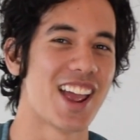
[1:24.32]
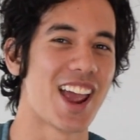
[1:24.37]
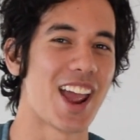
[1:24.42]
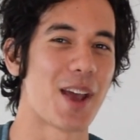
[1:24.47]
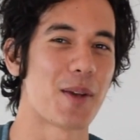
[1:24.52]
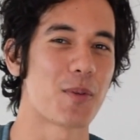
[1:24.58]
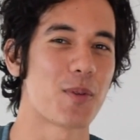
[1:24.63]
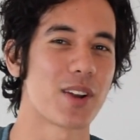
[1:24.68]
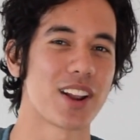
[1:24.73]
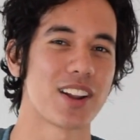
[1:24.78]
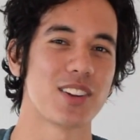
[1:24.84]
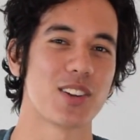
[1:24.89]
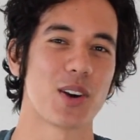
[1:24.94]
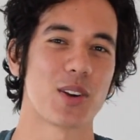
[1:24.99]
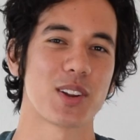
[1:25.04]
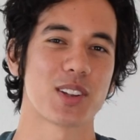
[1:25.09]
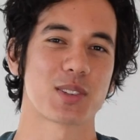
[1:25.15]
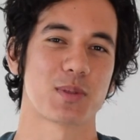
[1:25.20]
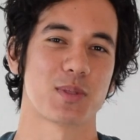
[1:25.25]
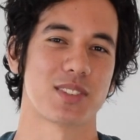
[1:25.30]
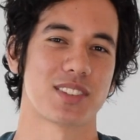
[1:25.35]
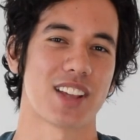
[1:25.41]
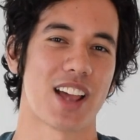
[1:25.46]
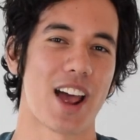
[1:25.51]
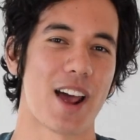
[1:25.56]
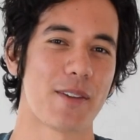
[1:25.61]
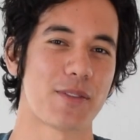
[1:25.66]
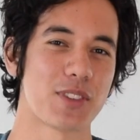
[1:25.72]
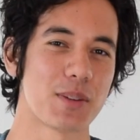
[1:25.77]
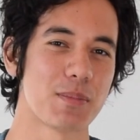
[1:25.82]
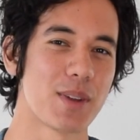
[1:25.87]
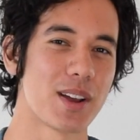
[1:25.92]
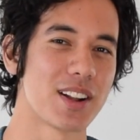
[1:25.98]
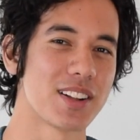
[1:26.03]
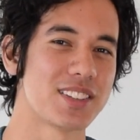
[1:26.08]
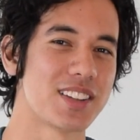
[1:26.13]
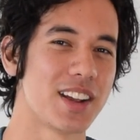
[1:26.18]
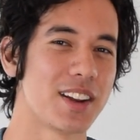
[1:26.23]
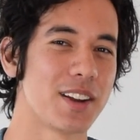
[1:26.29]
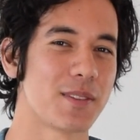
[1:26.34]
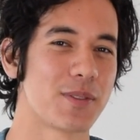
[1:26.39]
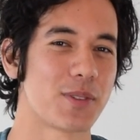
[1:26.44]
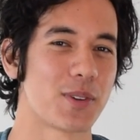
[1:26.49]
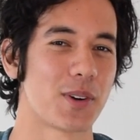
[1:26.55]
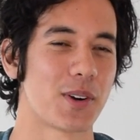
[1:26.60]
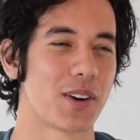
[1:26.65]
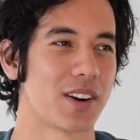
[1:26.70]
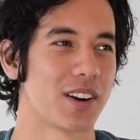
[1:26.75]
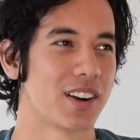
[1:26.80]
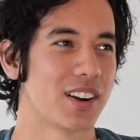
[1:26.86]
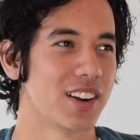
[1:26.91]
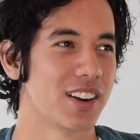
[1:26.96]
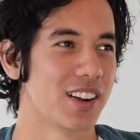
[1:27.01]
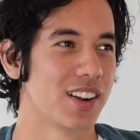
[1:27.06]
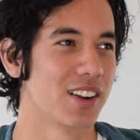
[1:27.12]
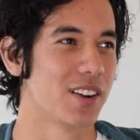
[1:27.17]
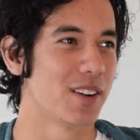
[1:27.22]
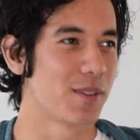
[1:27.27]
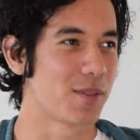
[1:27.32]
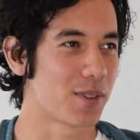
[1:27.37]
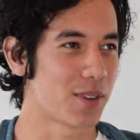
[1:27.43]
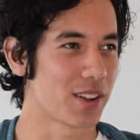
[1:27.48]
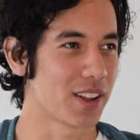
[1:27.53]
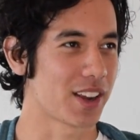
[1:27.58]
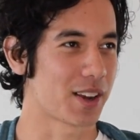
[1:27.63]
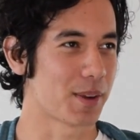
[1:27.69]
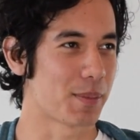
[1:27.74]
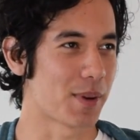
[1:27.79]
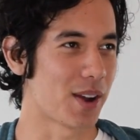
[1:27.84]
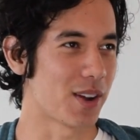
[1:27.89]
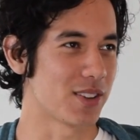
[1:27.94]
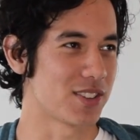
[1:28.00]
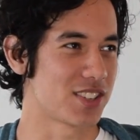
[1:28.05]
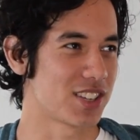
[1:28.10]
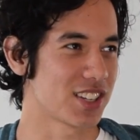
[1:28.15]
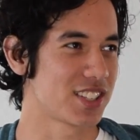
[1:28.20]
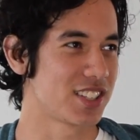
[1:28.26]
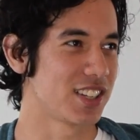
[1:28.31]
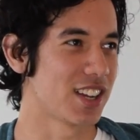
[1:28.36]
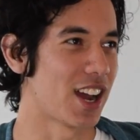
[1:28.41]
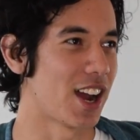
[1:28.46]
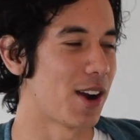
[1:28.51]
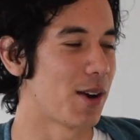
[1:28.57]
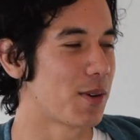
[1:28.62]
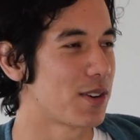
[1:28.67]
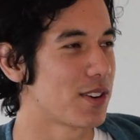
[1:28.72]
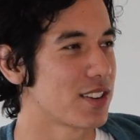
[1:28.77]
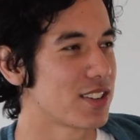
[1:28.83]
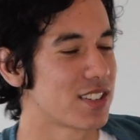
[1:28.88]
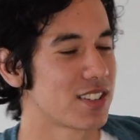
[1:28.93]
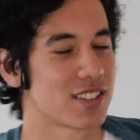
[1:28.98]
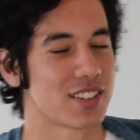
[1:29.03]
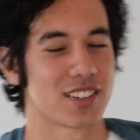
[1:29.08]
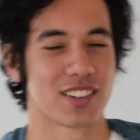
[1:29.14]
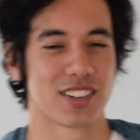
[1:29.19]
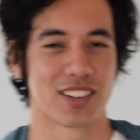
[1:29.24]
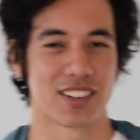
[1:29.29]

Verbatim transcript: And what I noticed was after meditating for, for like about 60 hours,